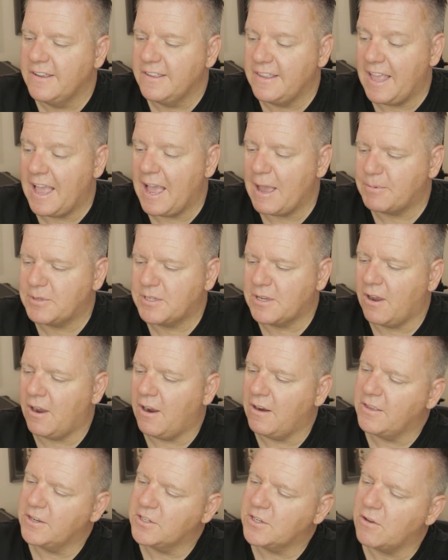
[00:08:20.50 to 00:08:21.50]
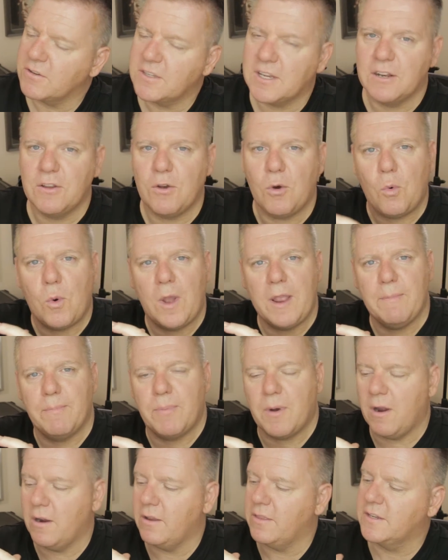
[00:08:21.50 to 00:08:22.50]
apps are. There's also a little white
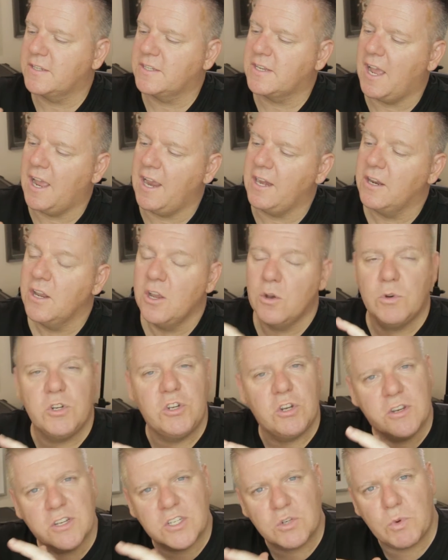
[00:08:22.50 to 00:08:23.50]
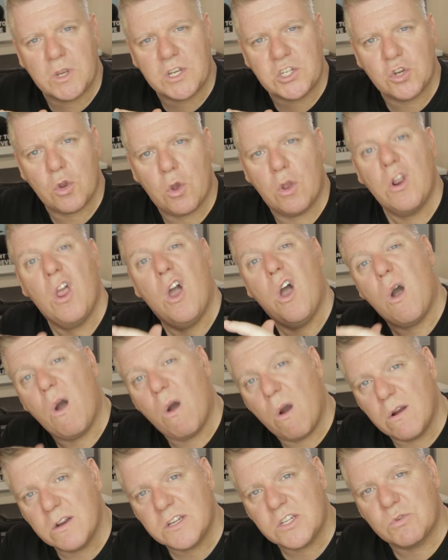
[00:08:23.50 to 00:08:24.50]
bar at the side, which you can switch on
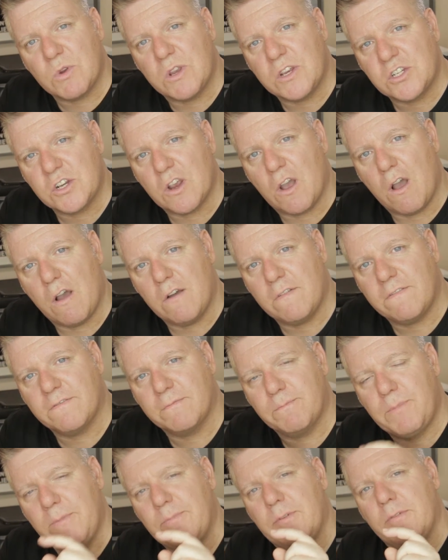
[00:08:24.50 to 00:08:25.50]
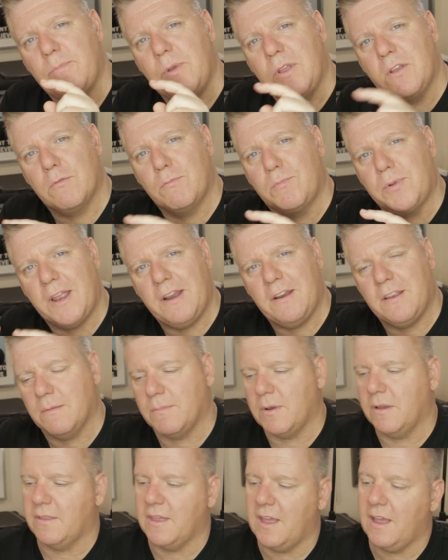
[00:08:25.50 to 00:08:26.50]
or switch off. People have been complaining
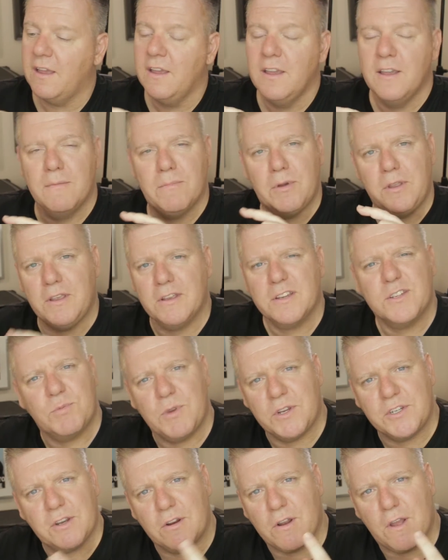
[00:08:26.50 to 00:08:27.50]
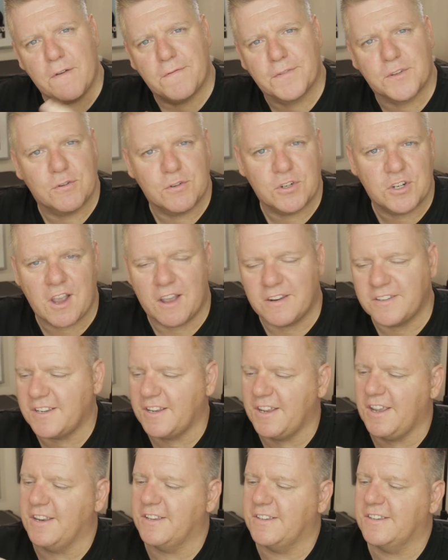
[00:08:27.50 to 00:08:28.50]
about that, but you can switch it off, so shut
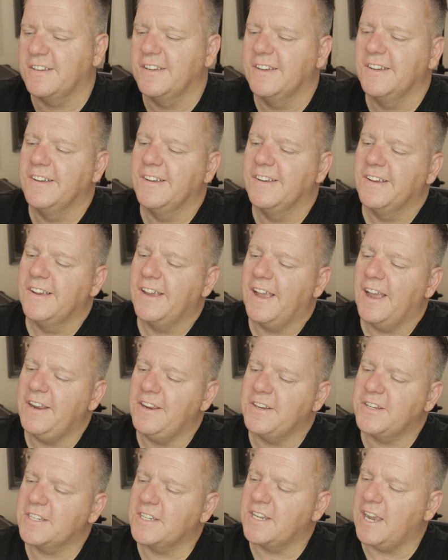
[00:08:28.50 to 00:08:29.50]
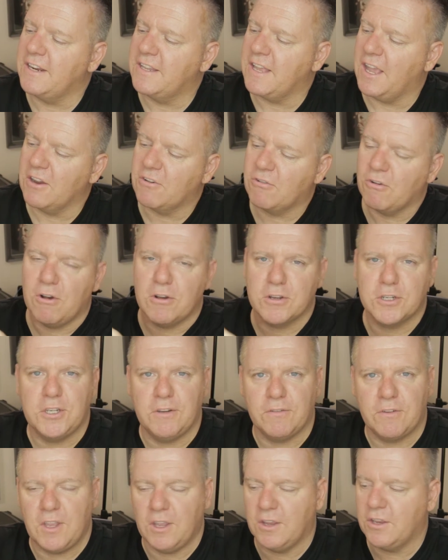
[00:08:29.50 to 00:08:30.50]
it. And you just slide that across,
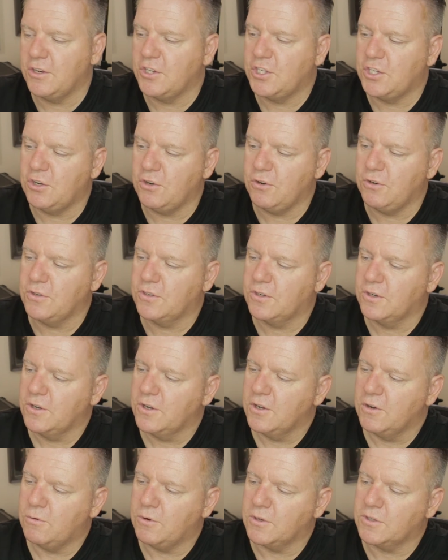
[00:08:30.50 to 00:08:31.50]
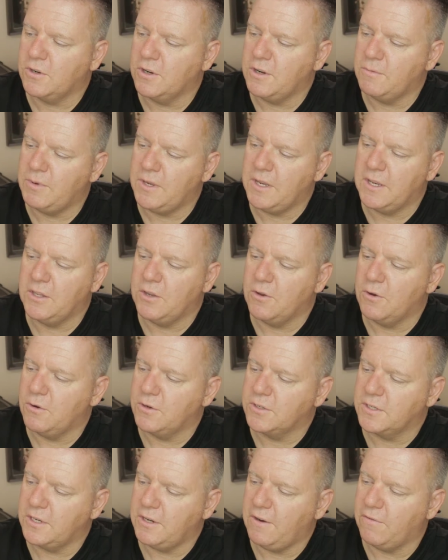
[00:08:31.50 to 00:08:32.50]
and you can choose what's going to be in
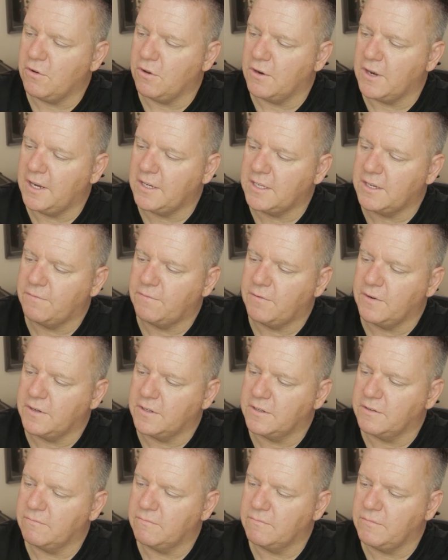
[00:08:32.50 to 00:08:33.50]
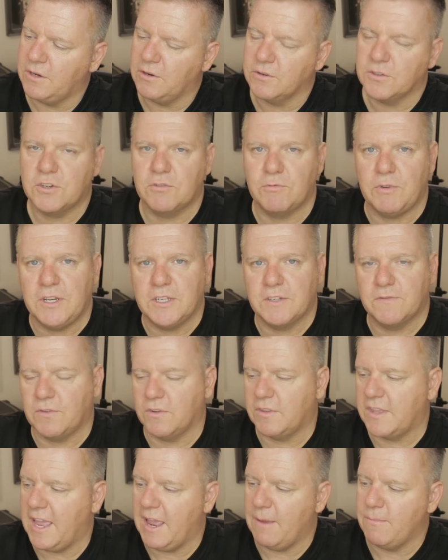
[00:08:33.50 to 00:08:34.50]
those, and you've got like different, you know, screens
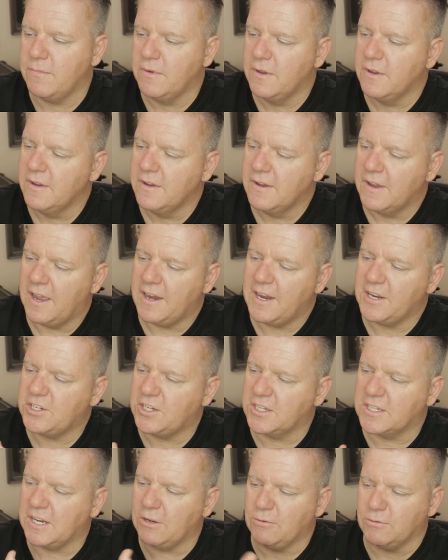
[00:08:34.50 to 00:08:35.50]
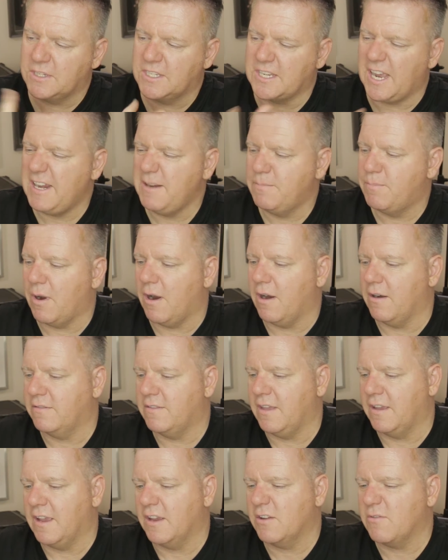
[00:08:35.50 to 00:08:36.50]
for them. And that's just a little sidebar
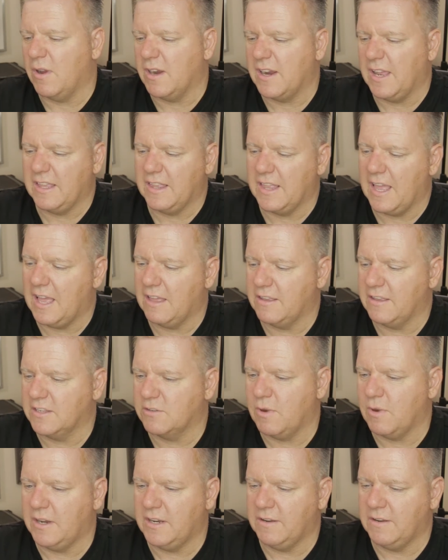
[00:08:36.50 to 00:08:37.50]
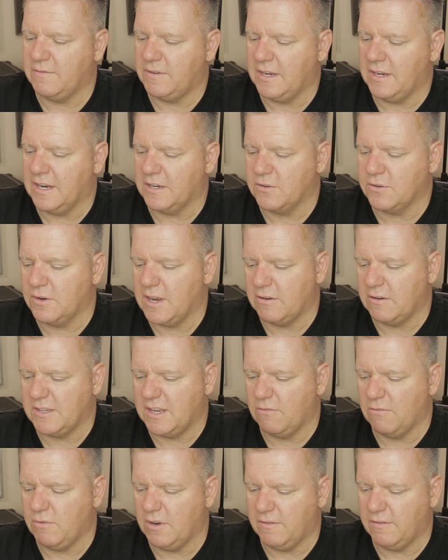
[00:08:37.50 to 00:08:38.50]
thing. I quite like that. I think it's quite nifty, and I don't know how to
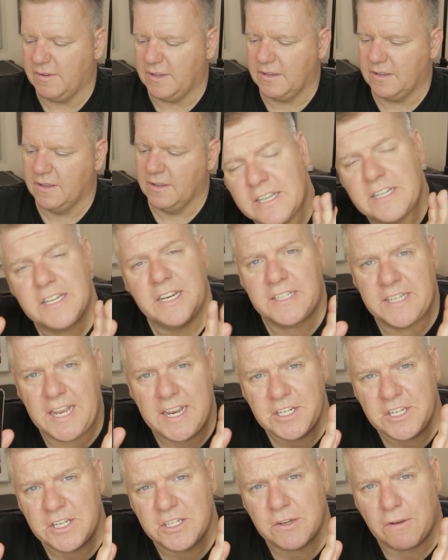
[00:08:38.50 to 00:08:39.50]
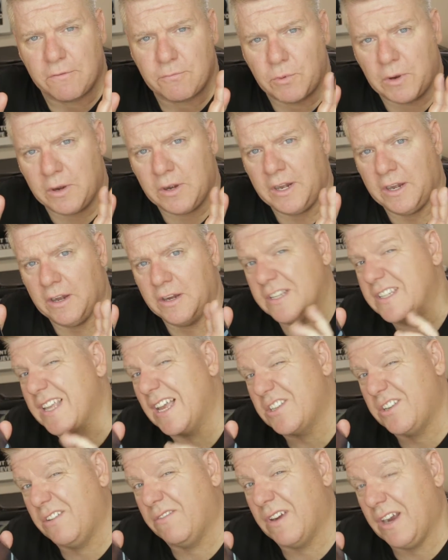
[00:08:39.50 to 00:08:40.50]
get rid of it. The dictation software in here is
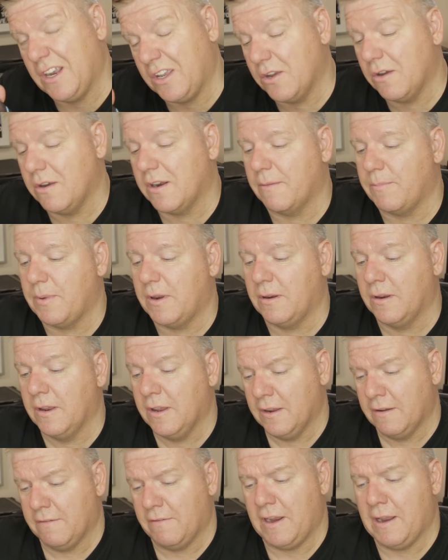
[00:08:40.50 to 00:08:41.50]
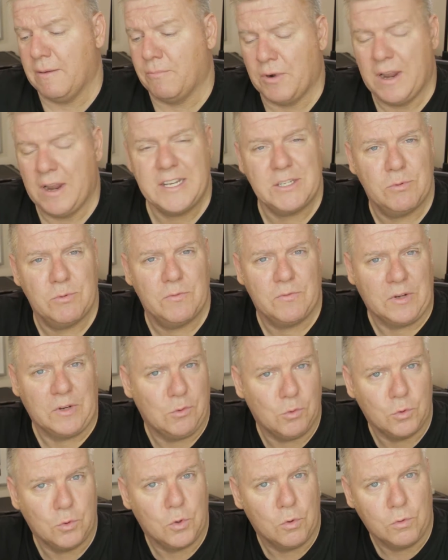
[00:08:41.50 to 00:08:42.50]
actually very good. I've been very impressed with
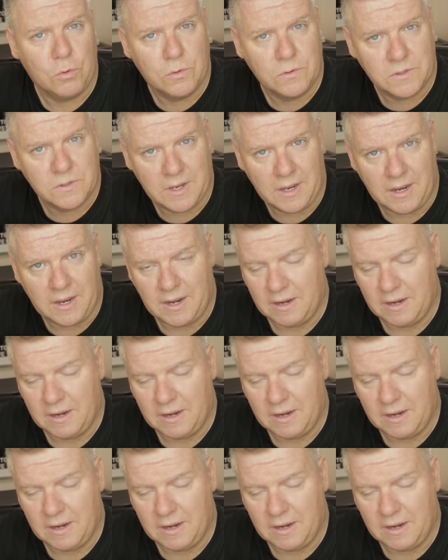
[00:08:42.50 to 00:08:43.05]
little Google's